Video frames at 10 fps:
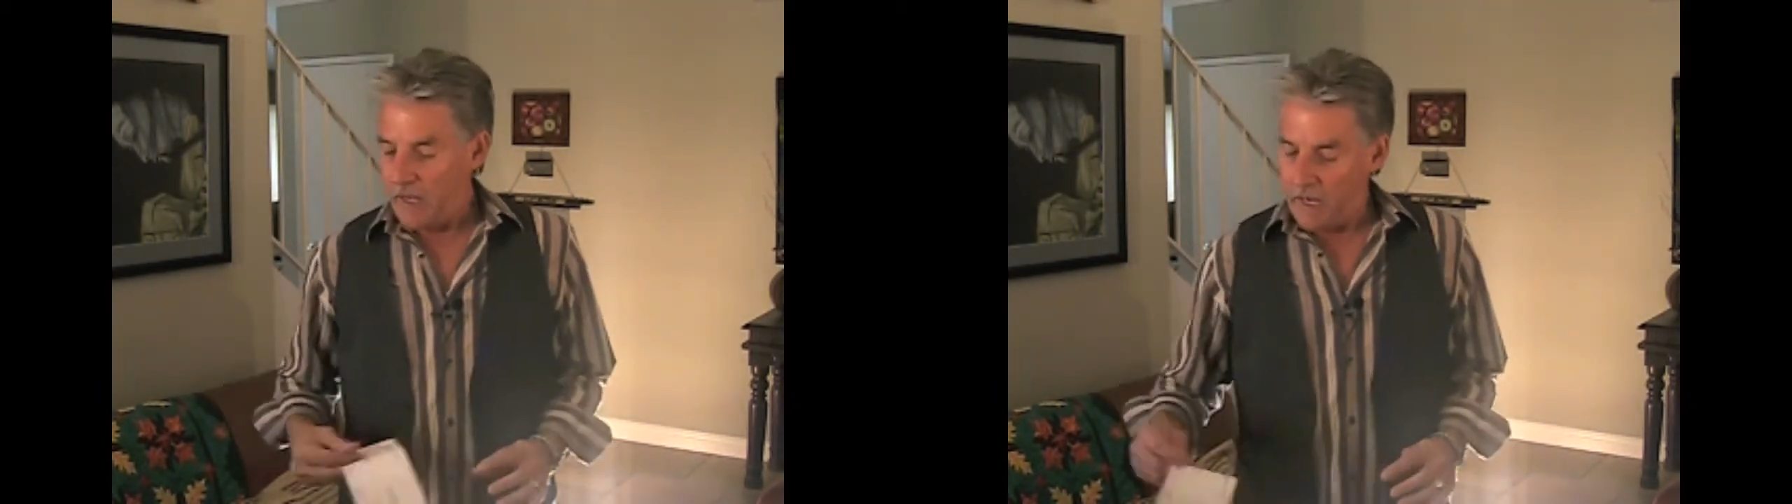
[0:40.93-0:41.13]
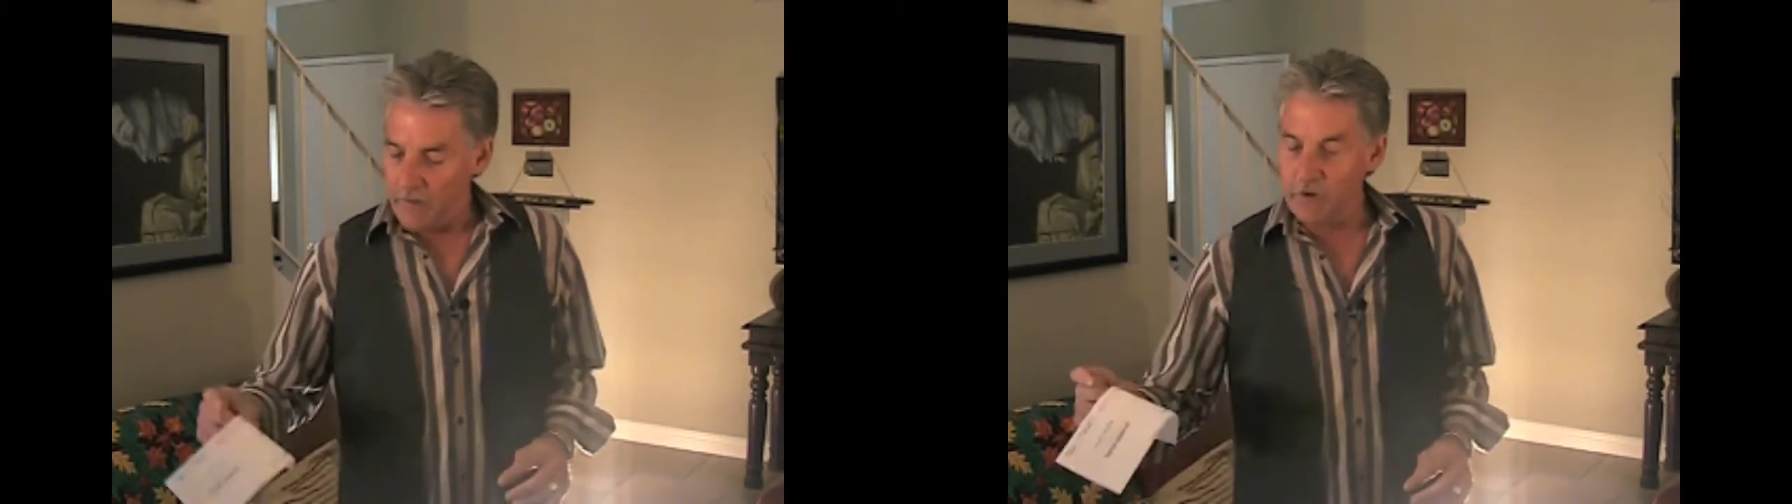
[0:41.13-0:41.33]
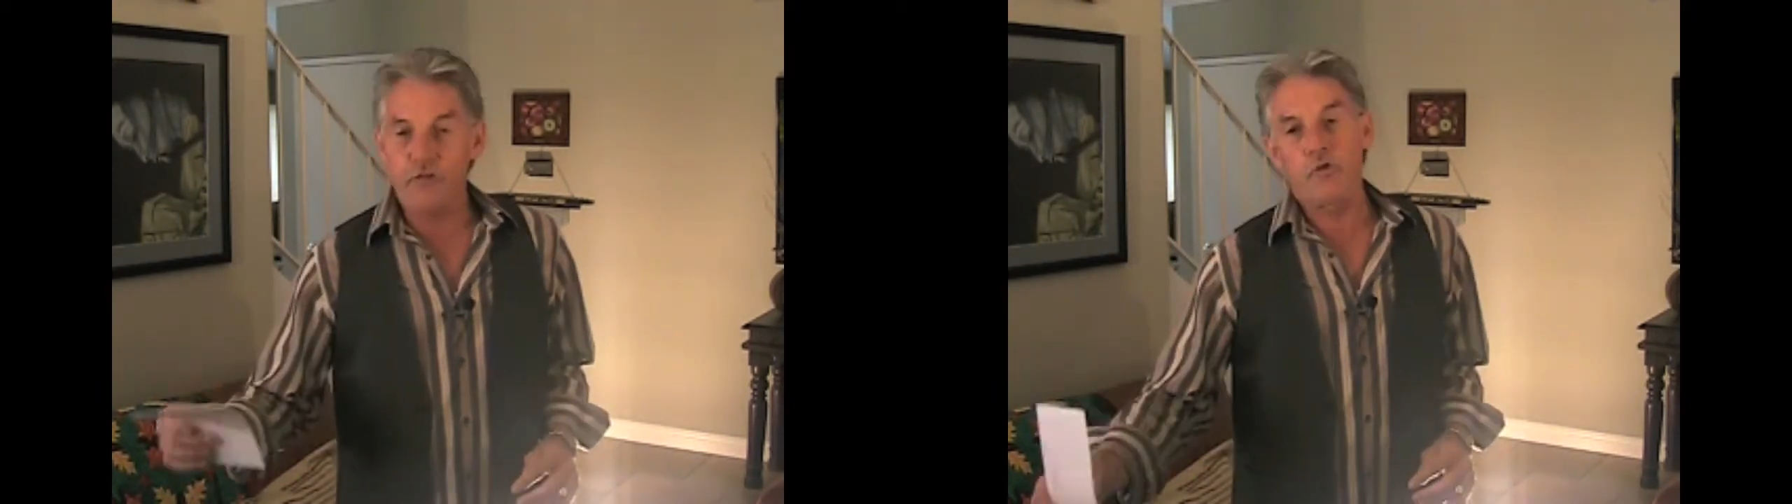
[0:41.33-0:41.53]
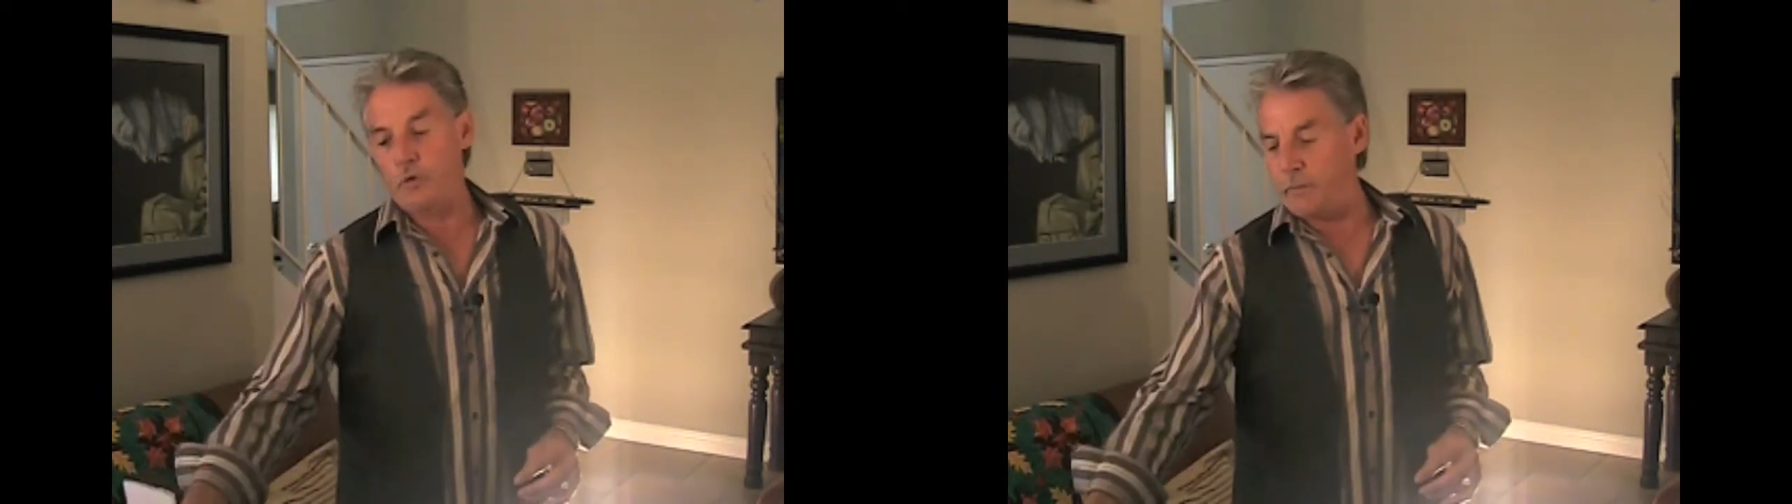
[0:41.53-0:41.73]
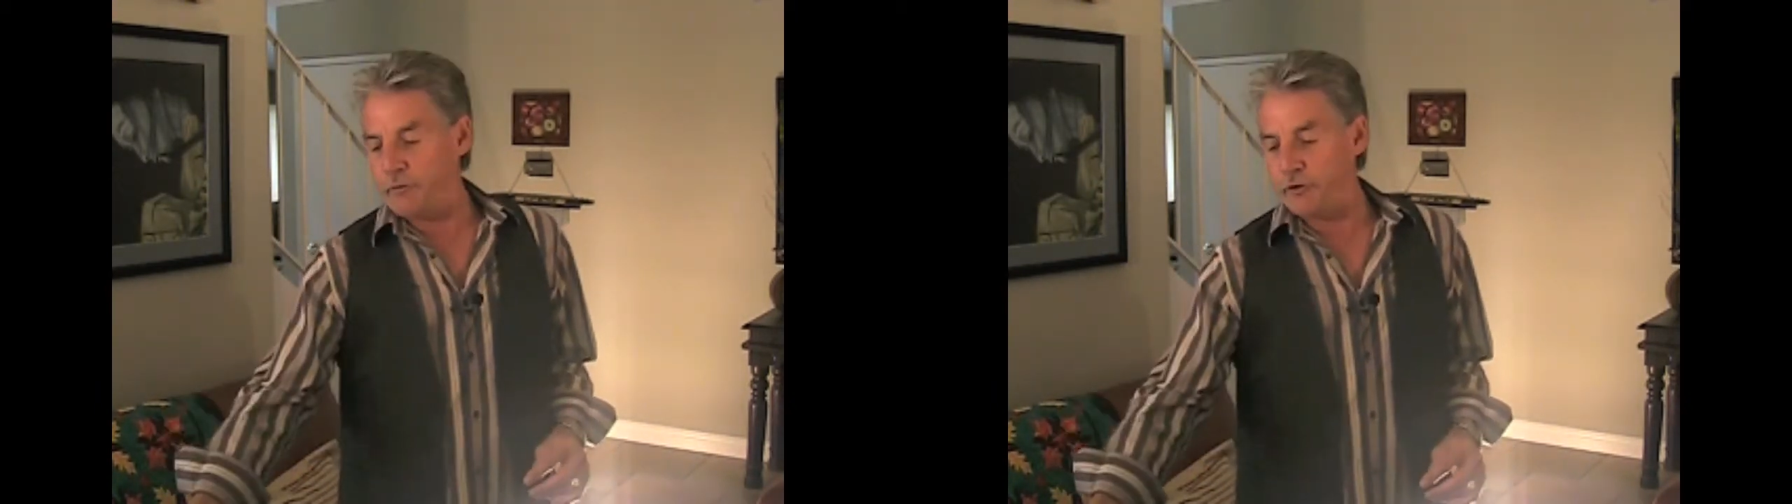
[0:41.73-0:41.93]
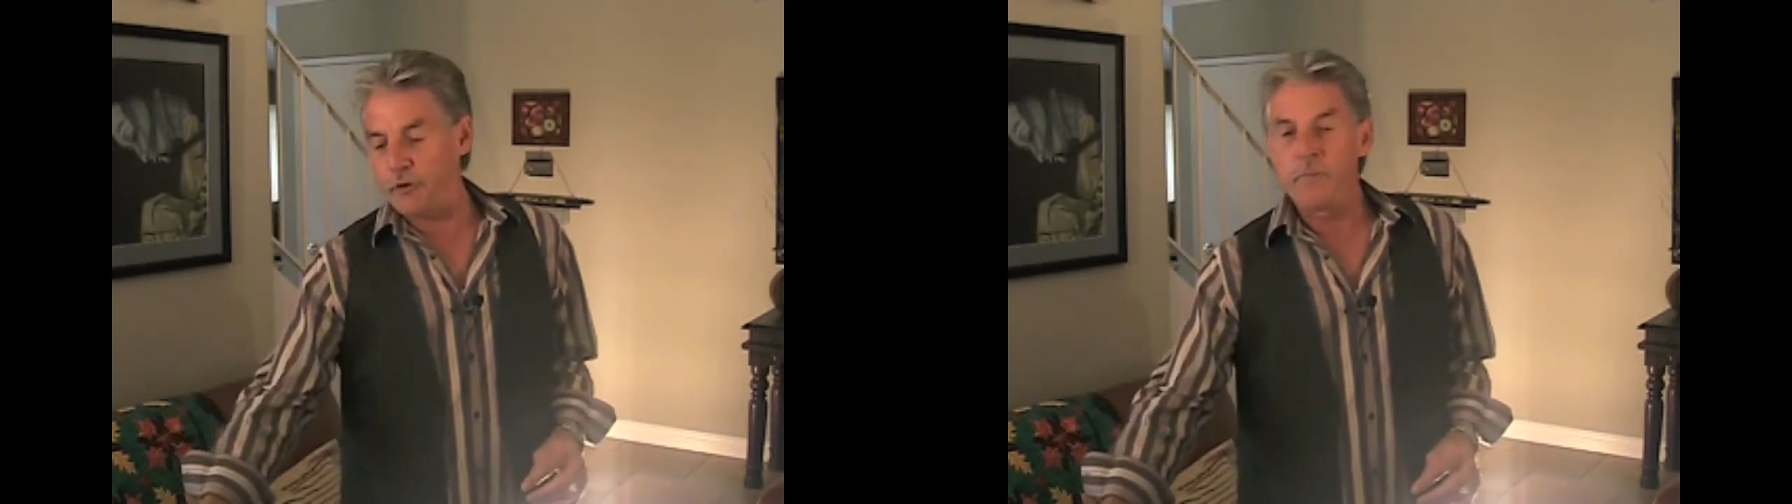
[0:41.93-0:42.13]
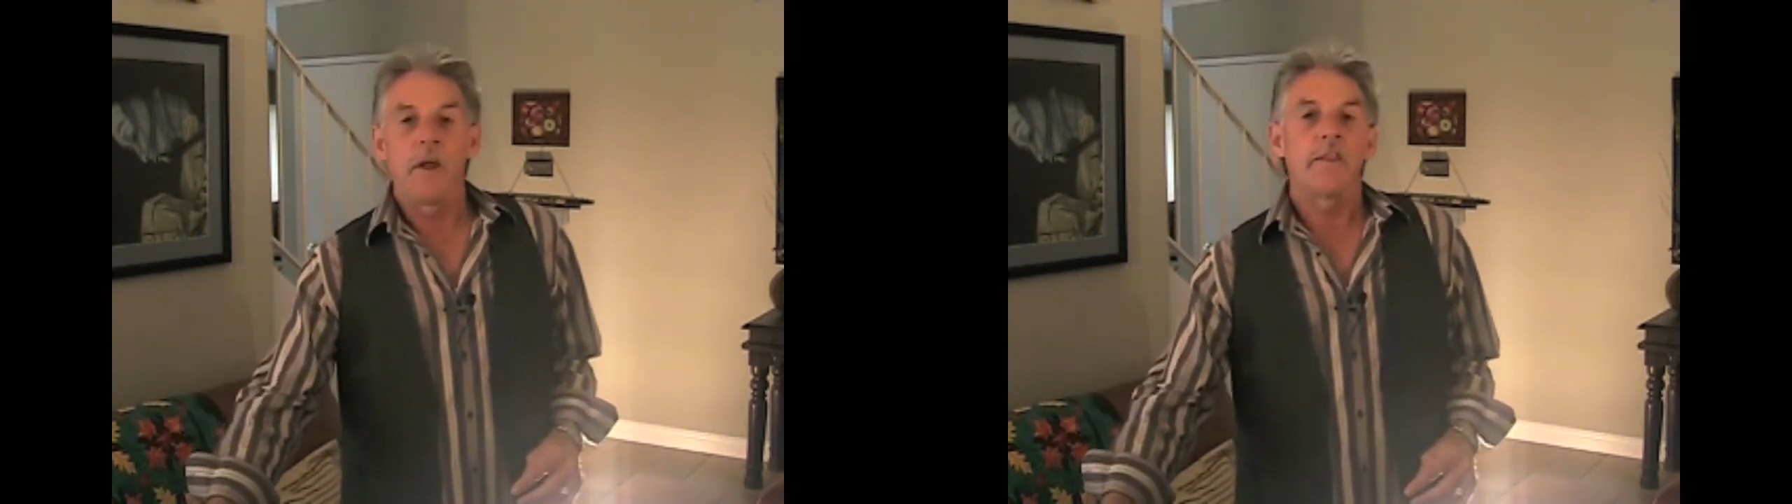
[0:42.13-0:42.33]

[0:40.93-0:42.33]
In the scripture,